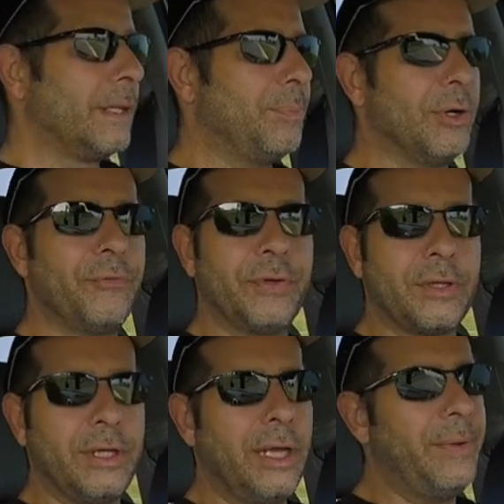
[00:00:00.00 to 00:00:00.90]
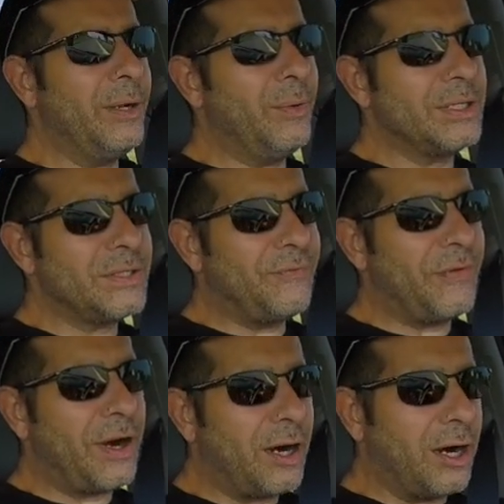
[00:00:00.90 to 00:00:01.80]
perfectly. I mean, it wasn't
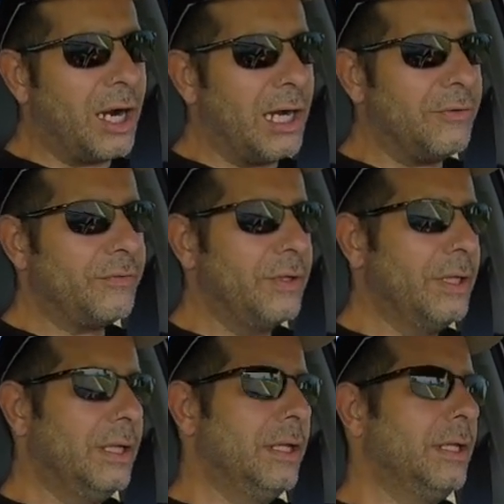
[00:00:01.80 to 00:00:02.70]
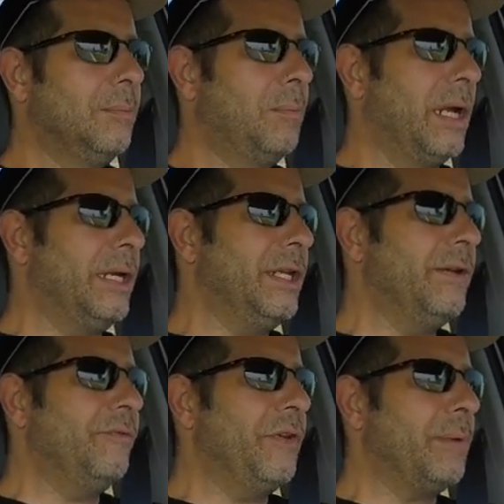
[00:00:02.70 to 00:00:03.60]
far off, but it
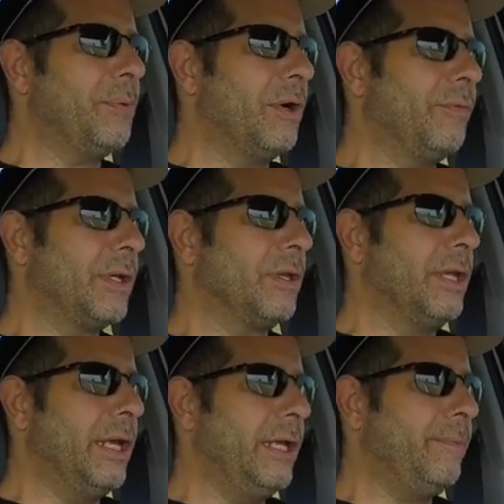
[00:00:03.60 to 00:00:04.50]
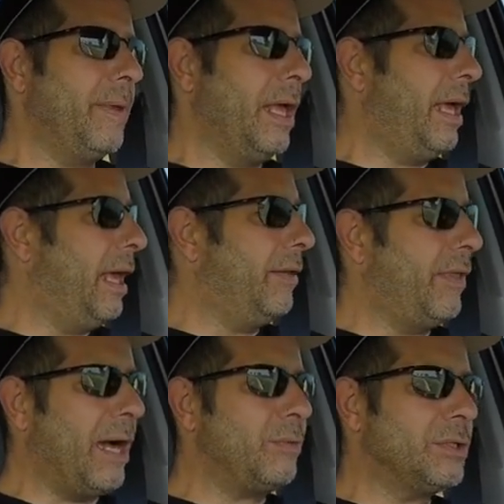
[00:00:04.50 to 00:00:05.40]
didn't fit perfectly, and
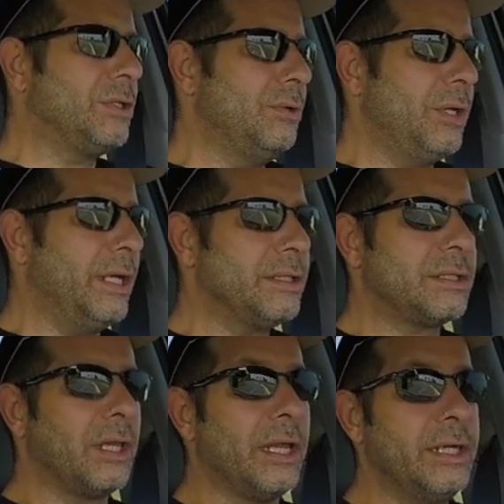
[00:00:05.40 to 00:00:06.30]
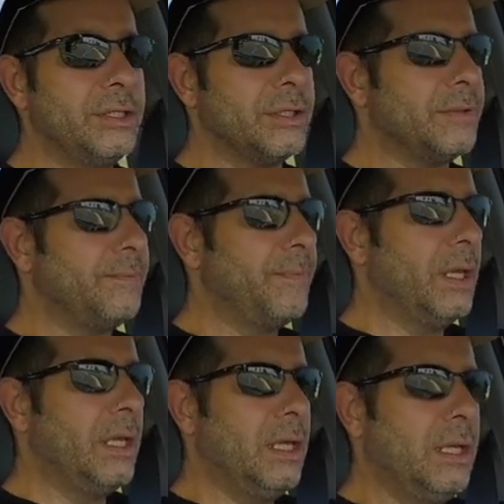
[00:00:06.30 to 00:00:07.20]
that was due to installation.
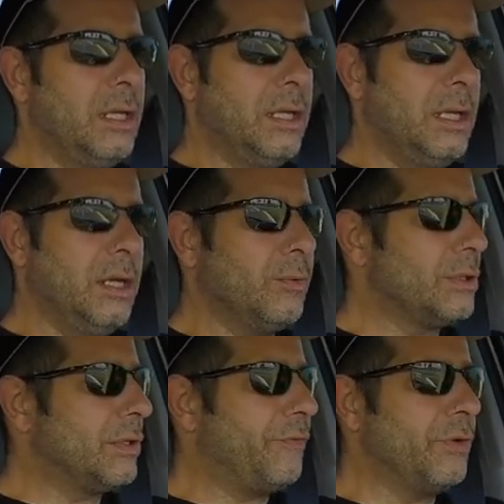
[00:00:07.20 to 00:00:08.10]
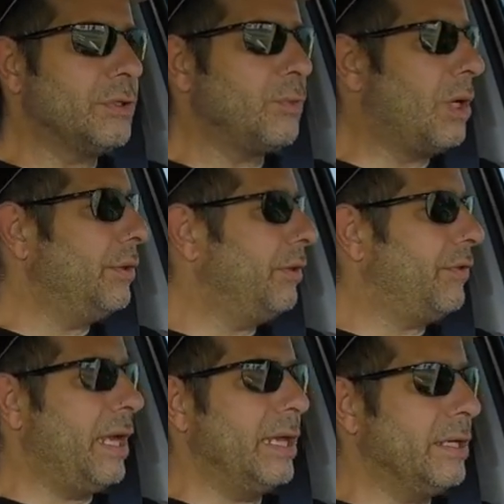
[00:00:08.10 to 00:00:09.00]
It was the first one that
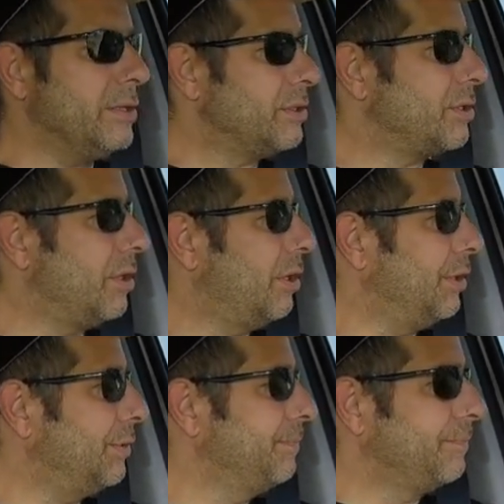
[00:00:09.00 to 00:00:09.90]
they had installed,